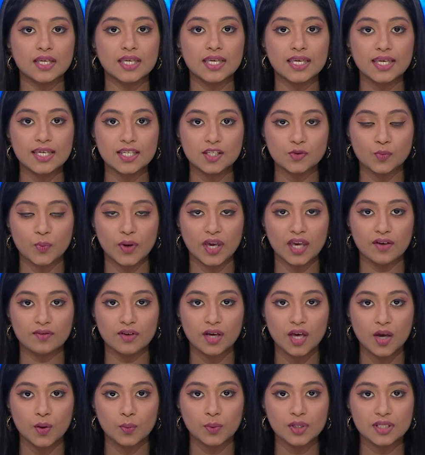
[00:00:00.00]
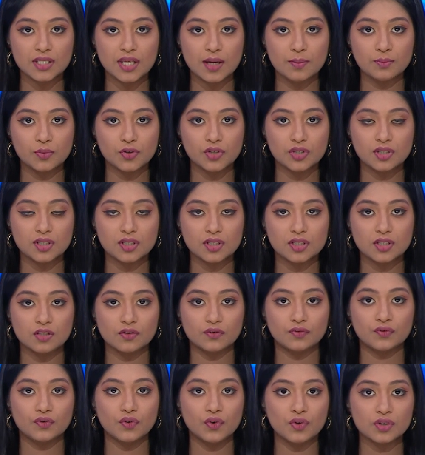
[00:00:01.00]
a heat wave with temperatures
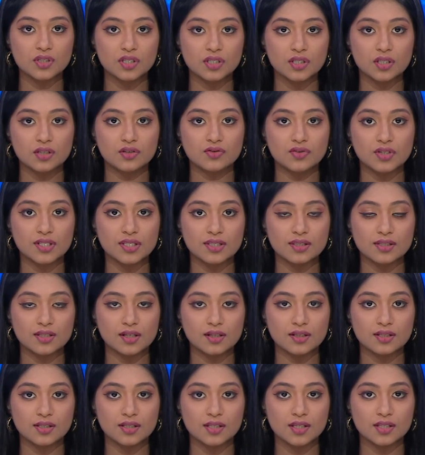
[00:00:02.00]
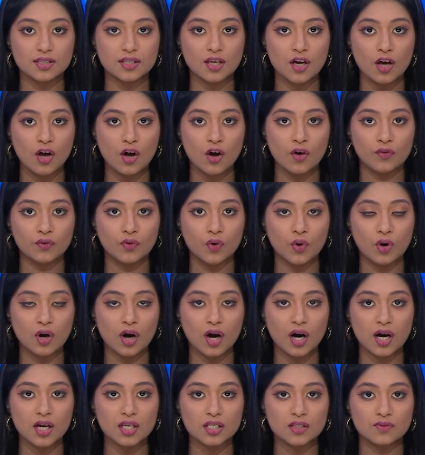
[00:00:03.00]
of 40 degrees Celsius
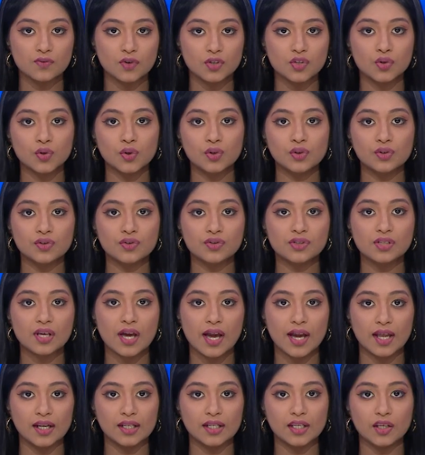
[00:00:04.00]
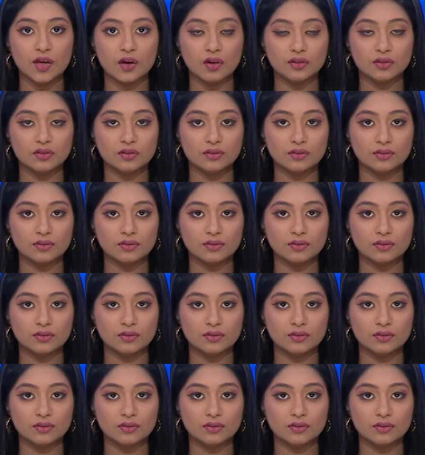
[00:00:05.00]
forecast for Toulouse and Lyon.